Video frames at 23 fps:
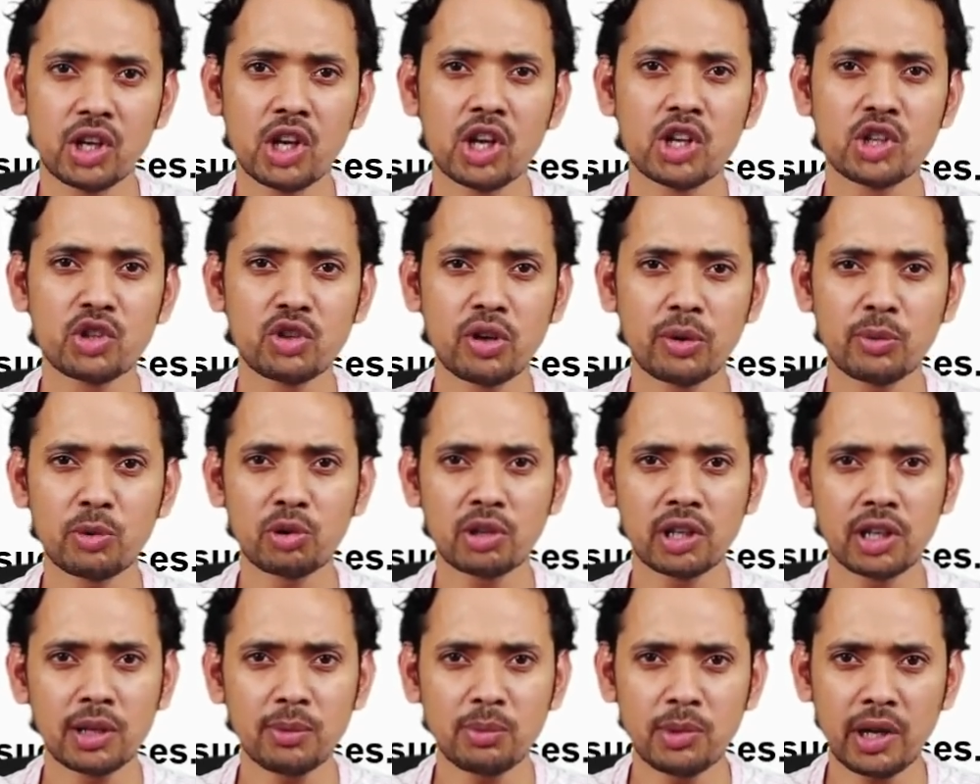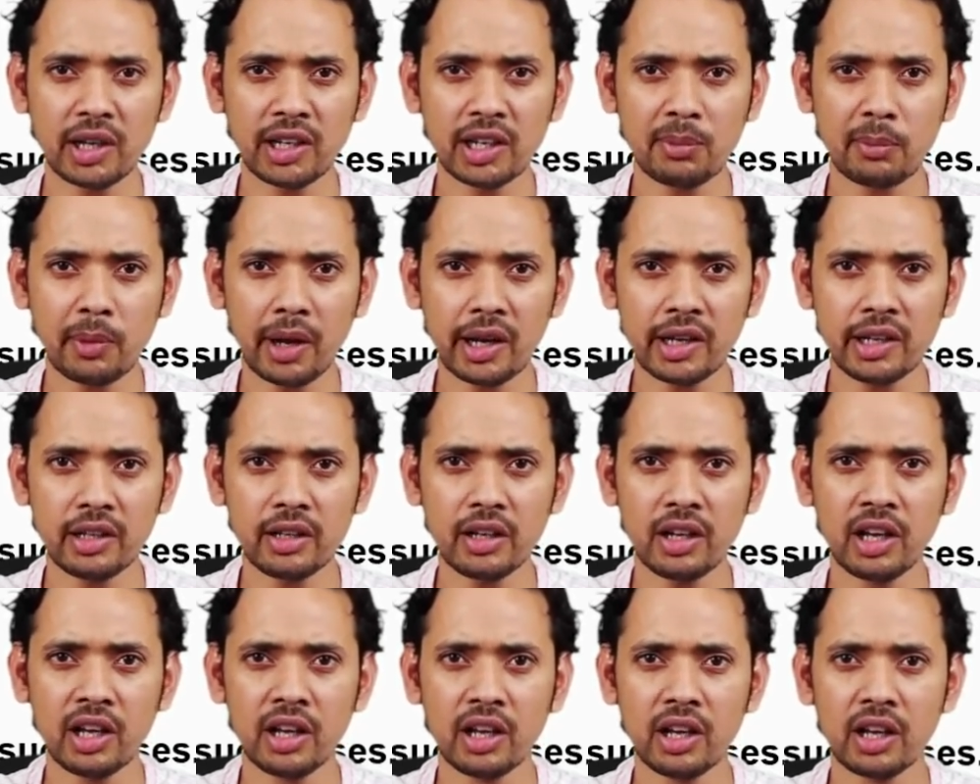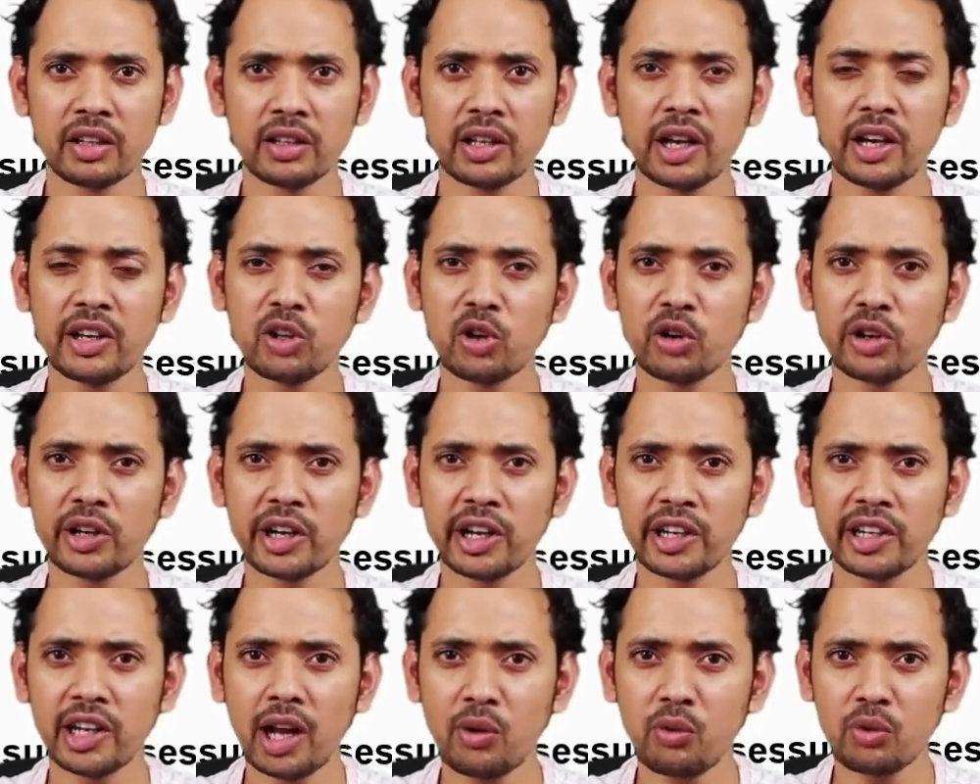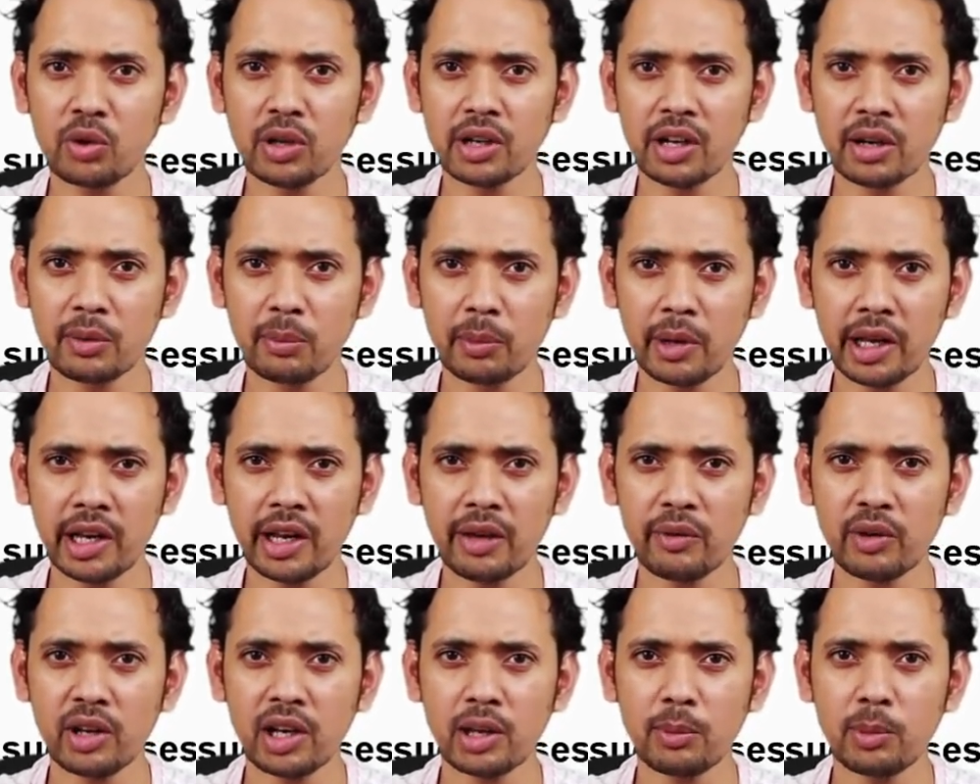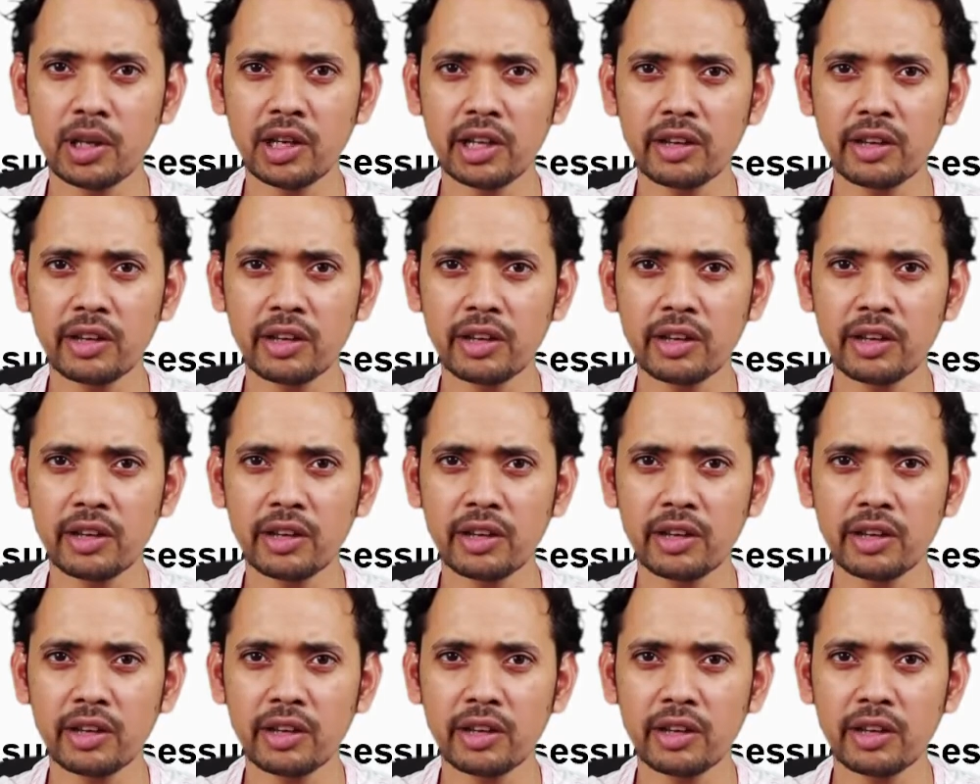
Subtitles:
So you have to keep that in mind, that your data would remain available